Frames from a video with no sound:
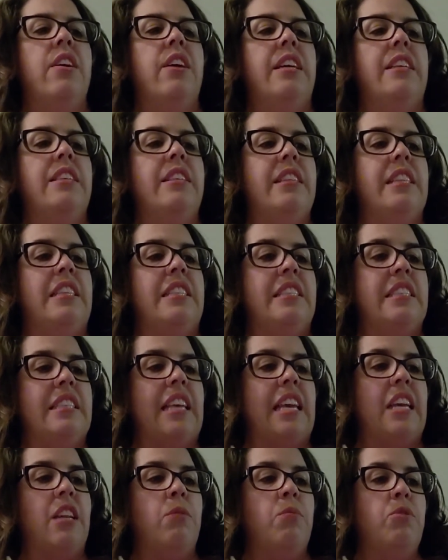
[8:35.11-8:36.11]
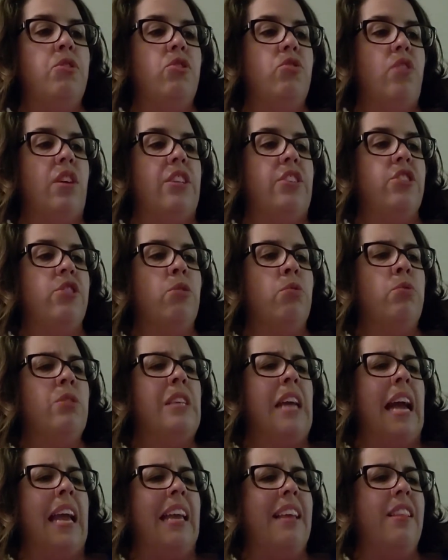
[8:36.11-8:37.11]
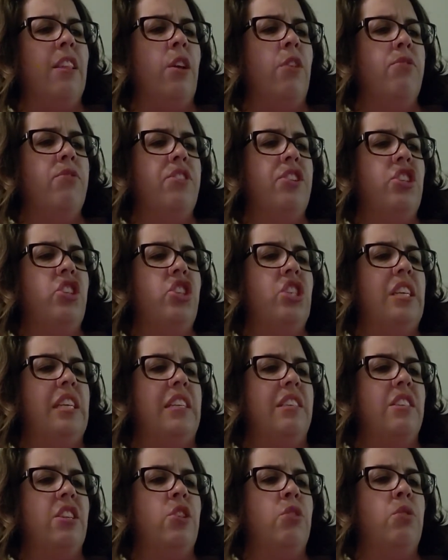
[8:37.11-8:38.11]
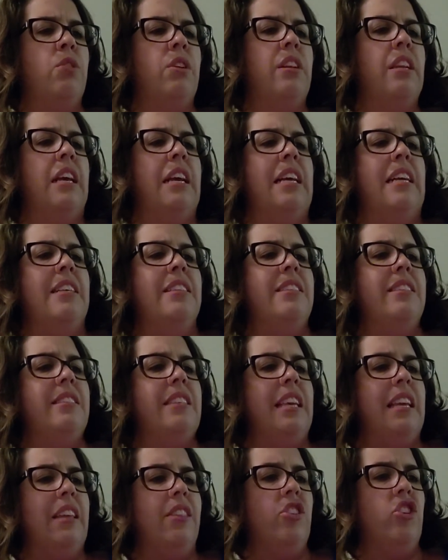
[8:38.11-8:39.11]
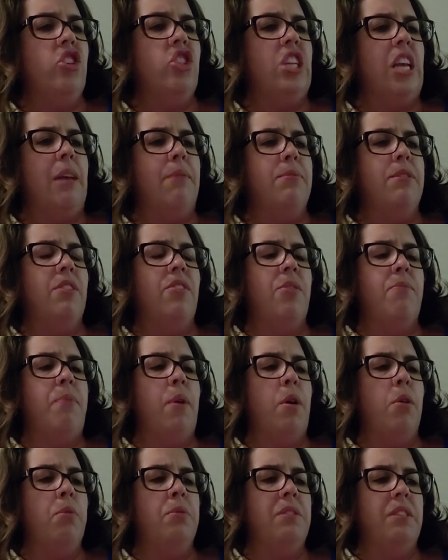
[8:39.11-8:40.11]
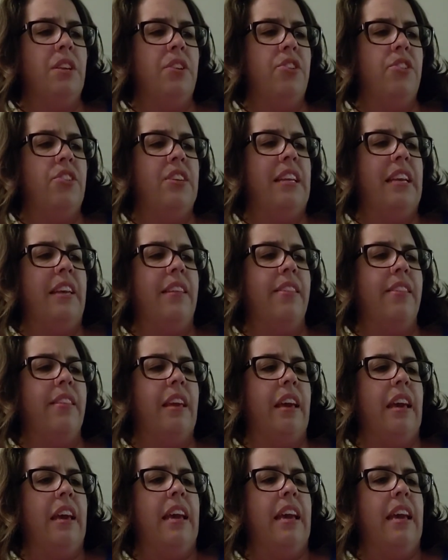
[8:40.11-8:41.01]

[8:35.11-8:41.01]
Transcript: His, the skin was drawn so tightly over the cheeks that you could see the shapes of the bones underneath.